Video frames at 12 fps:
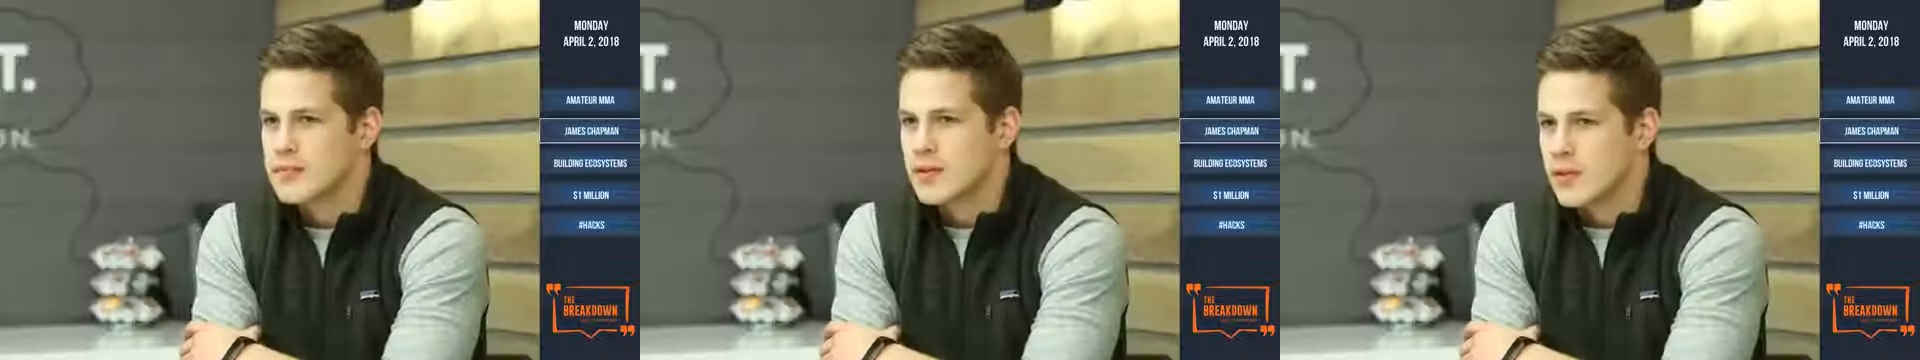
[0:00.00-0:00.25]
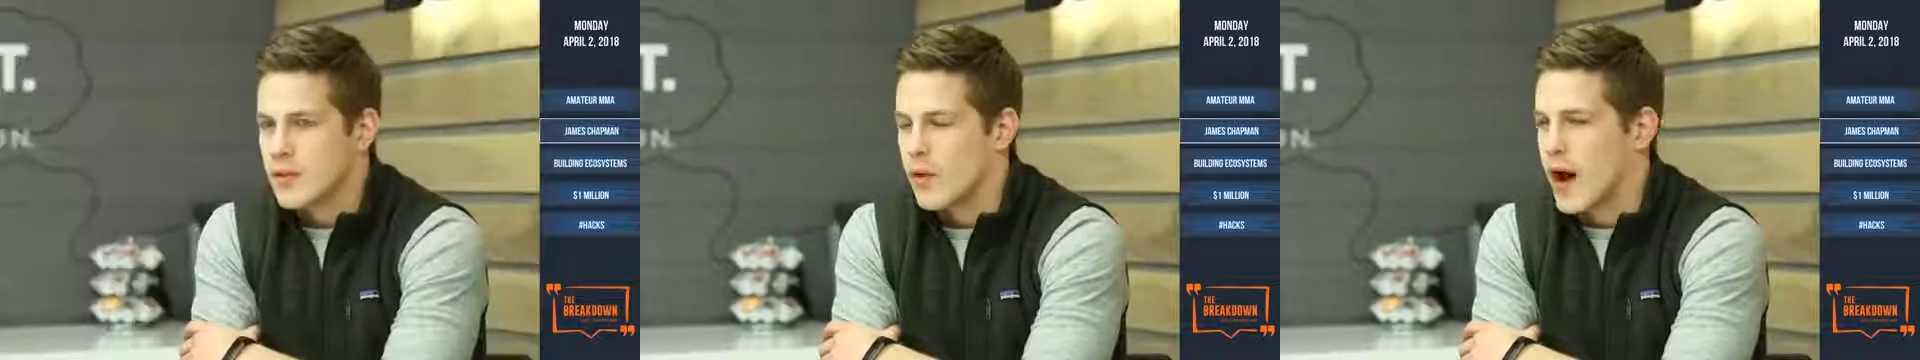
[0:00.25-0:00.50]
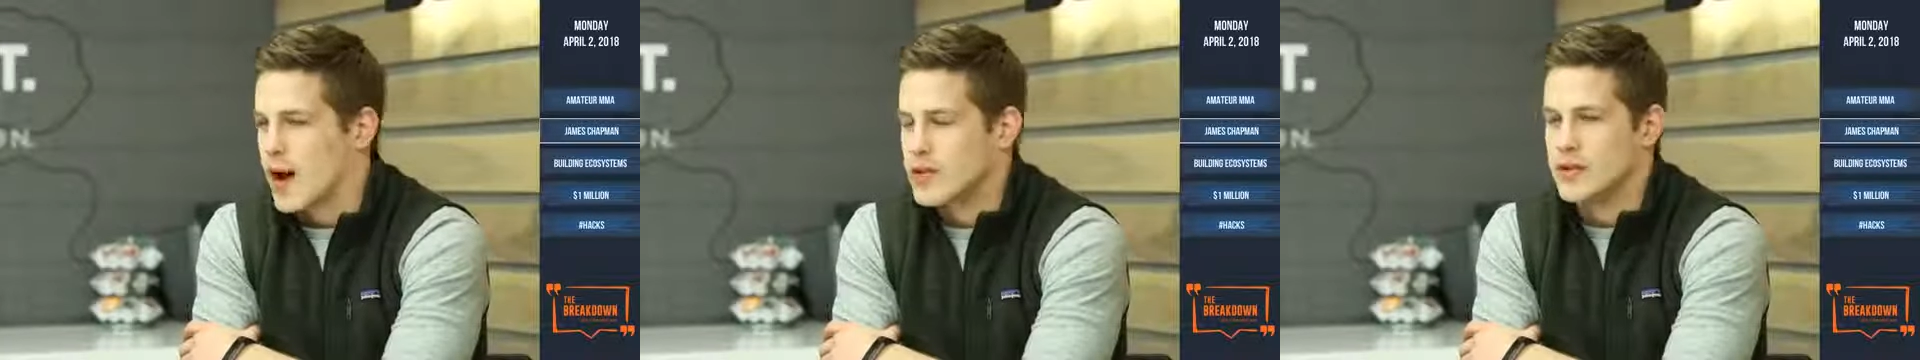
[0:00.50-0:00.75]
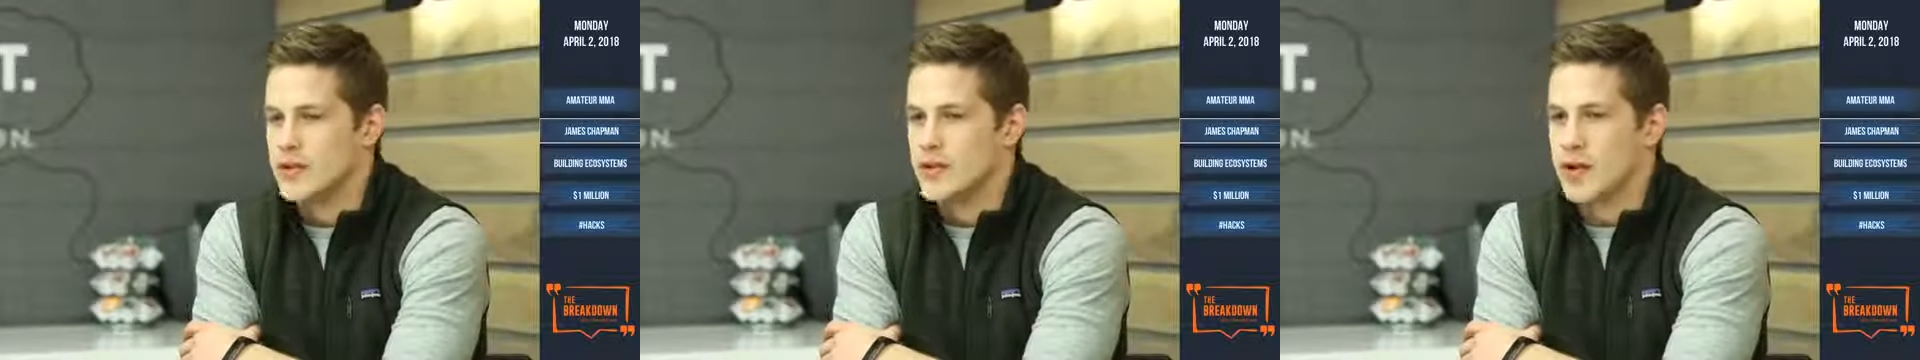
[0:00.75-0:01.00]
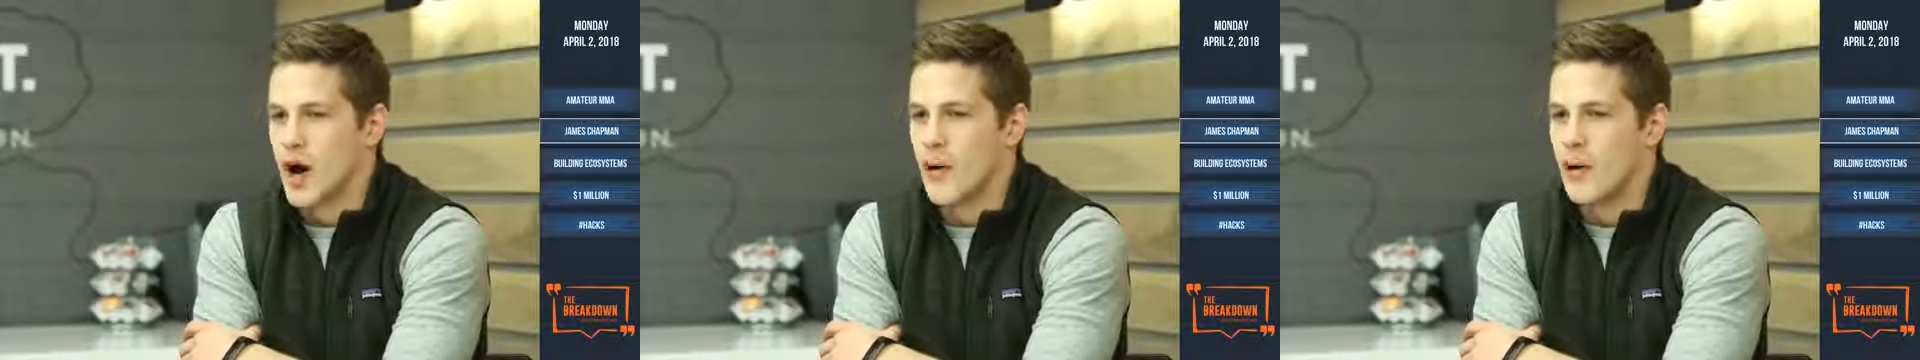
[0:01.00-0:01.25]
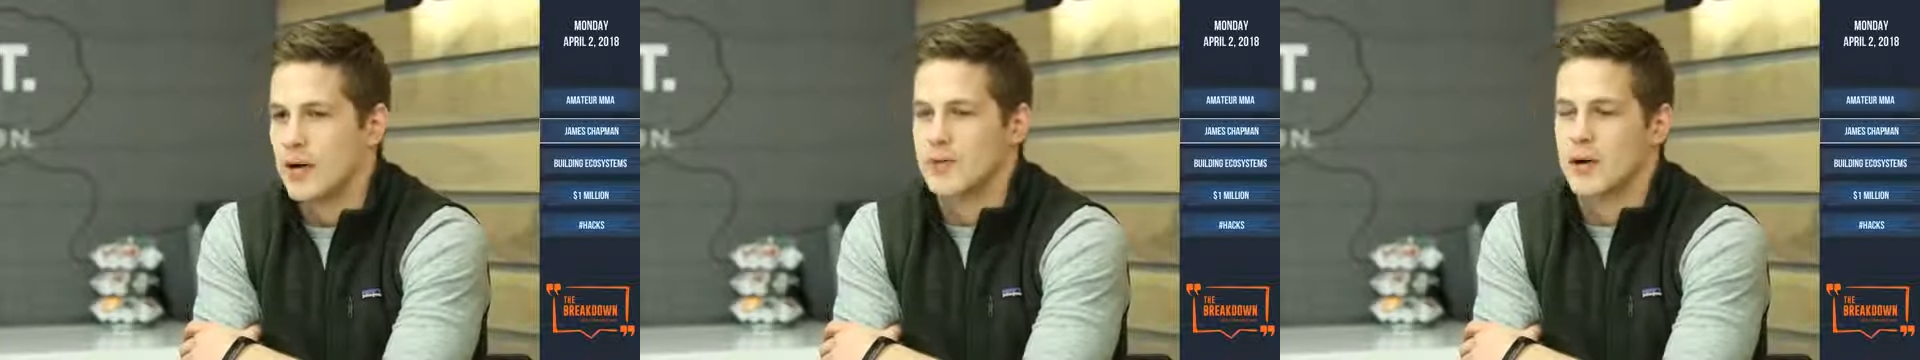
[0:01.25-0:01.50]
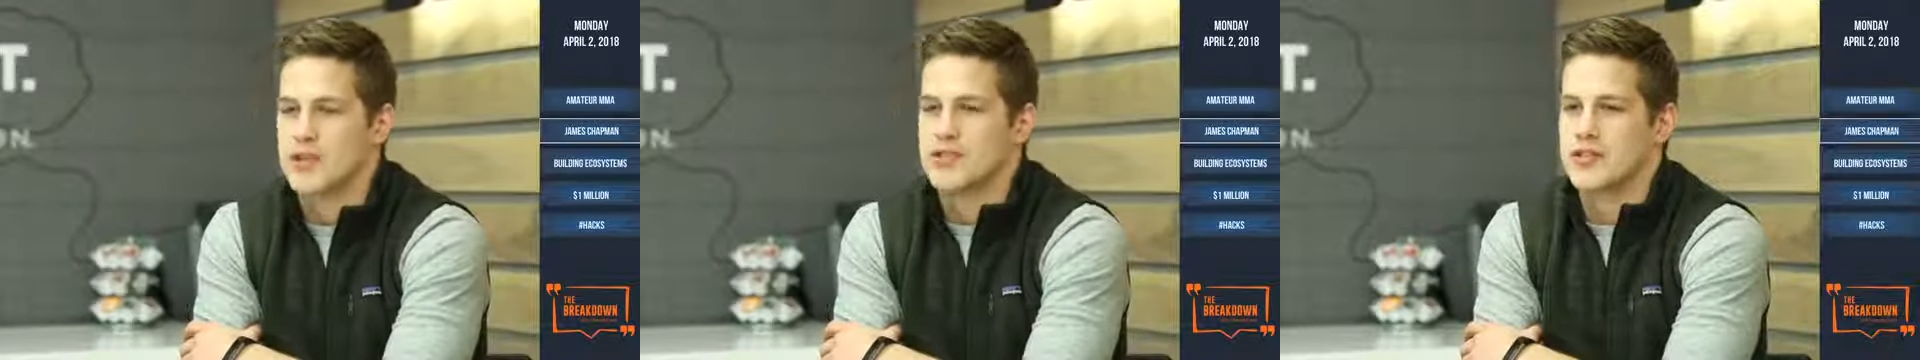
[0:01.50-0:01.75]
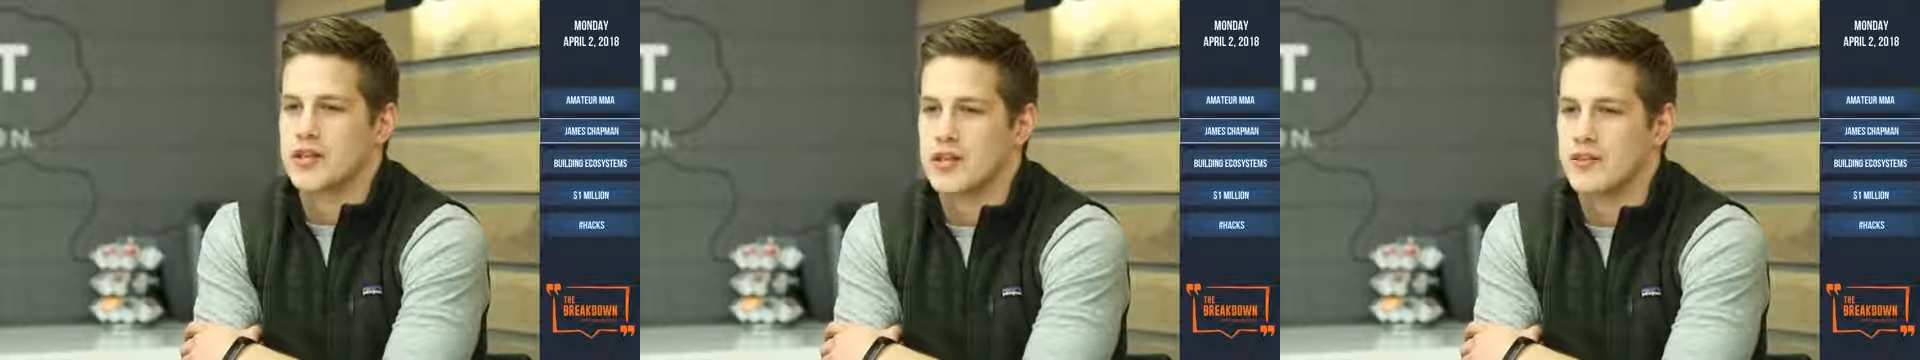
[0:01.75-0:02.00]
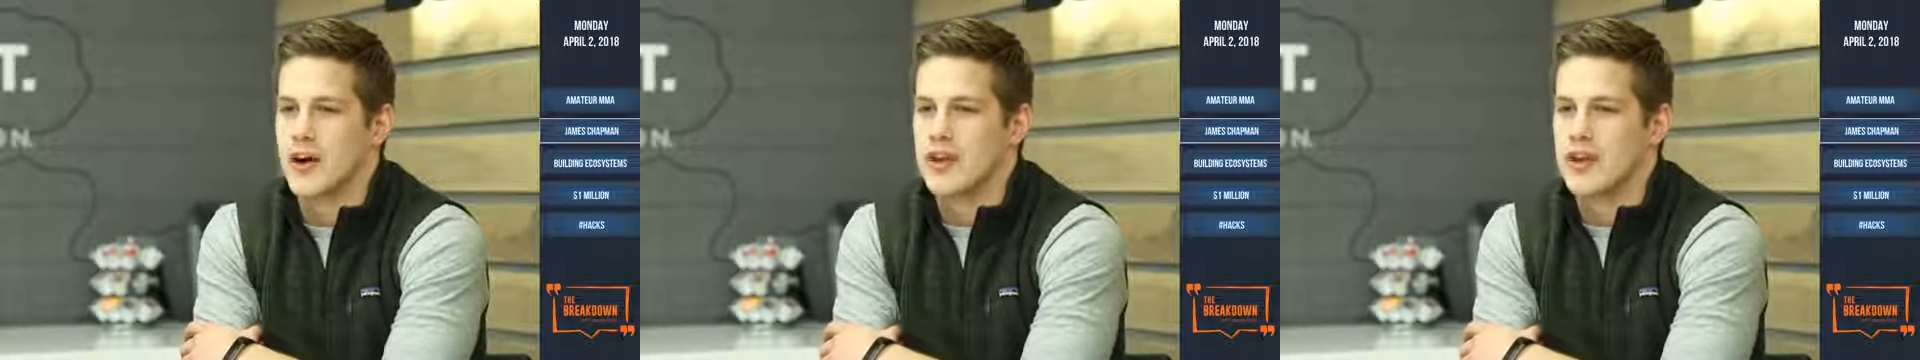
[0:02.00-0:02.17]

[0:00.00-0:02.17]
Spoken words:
Well, how do you go? What is your advice